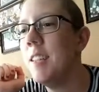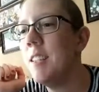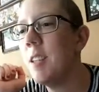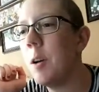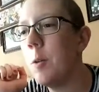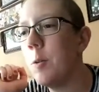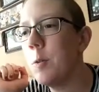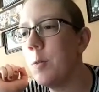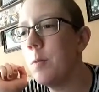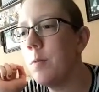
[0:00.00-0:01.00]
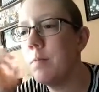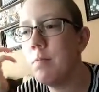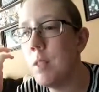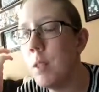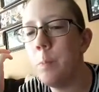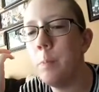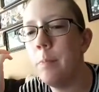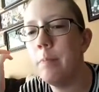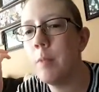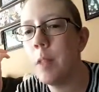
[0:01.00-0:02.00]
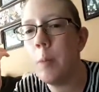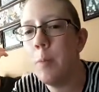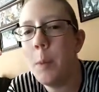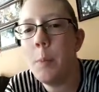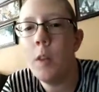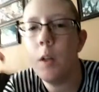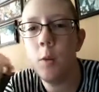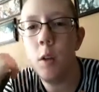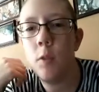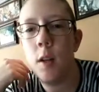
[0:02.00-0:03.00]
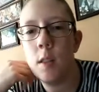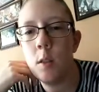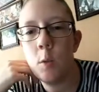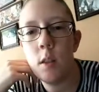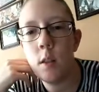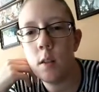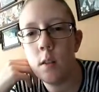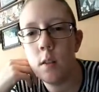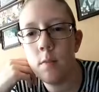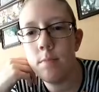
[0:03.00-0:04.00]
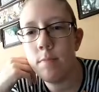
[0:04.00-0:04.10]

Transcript: So the people that we're friends with are